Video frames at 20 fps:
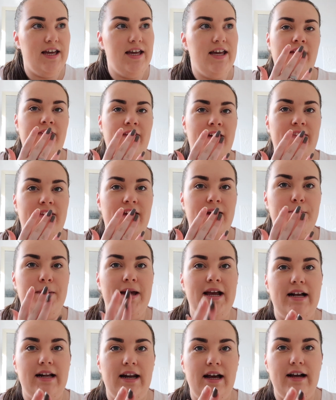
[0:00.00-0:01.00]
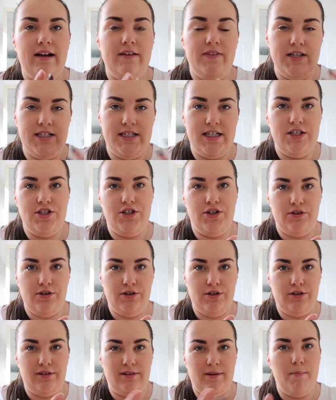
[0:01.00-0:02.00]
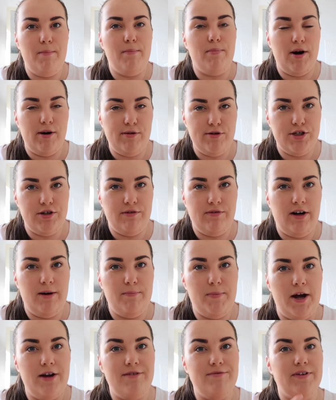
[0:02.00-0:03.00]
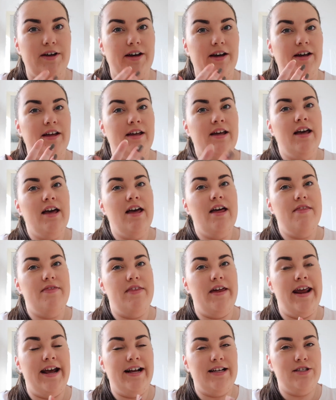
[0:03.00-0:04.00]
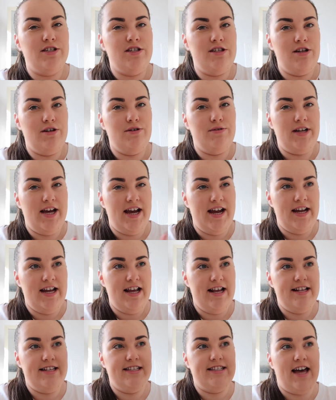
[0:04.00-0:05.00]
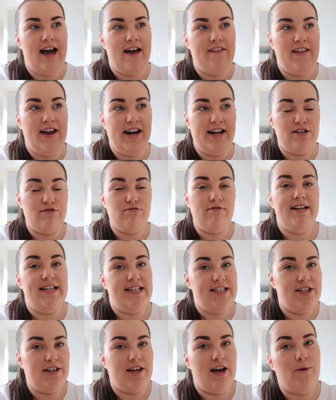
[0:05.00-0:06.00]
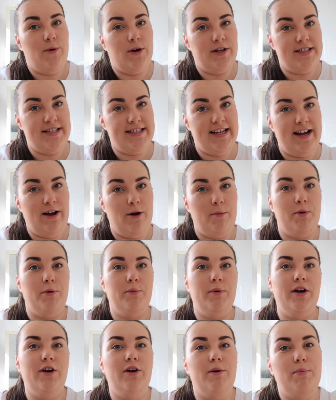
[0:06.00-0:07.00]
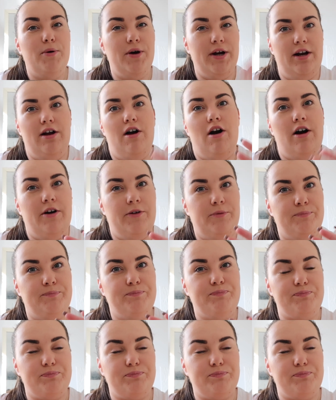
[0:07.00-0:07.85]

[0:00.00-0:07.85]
And then they make like the digital brochure up over the next 2 days, and then it's ready to go on sale, but we're not putting it on